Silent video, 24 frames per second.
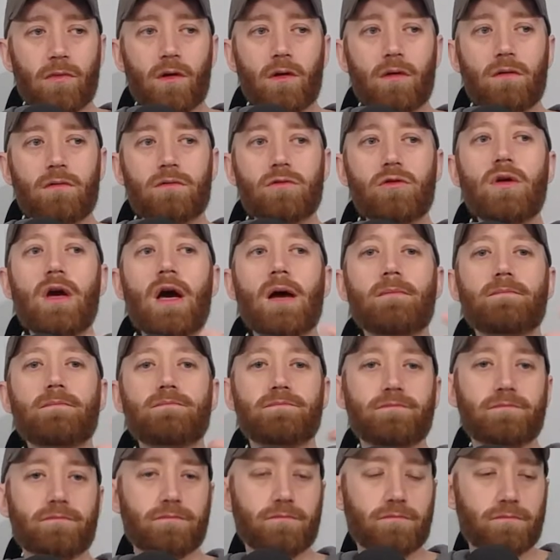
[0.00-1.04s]
You get
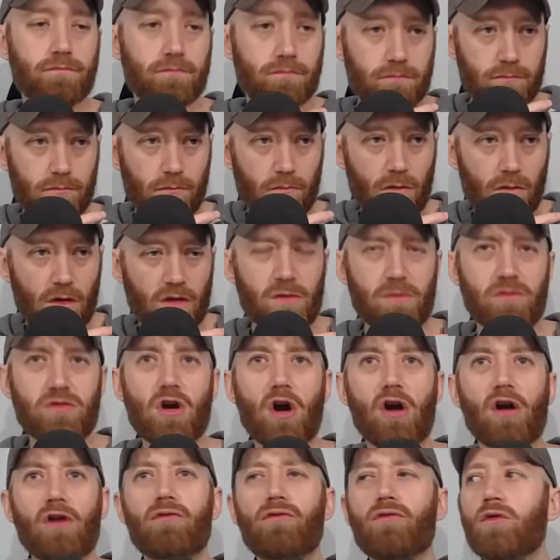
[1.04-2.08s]
some
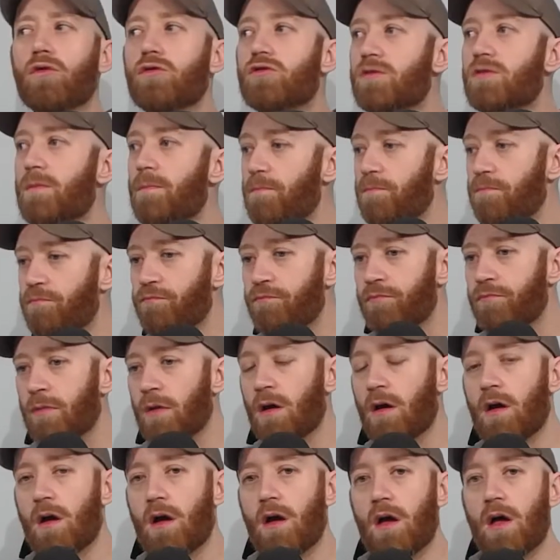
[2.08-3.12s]
dark fruits,
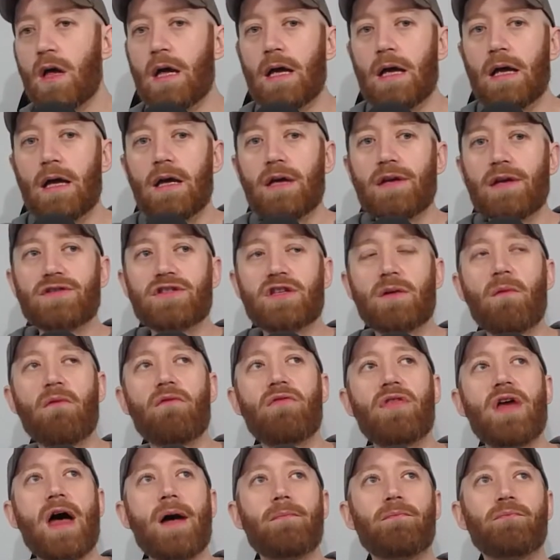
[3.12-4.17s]
some of
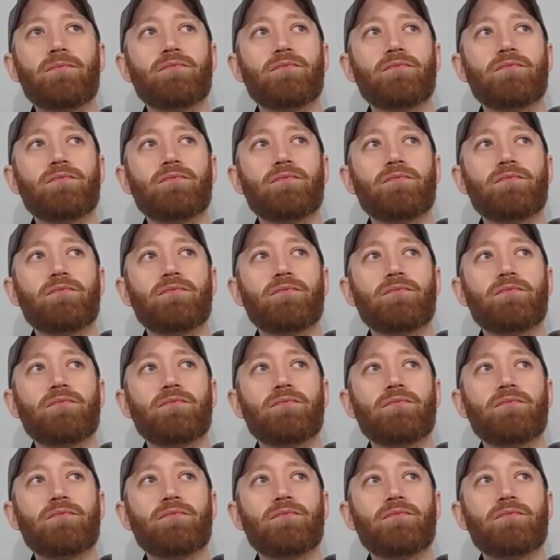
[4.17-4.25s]
that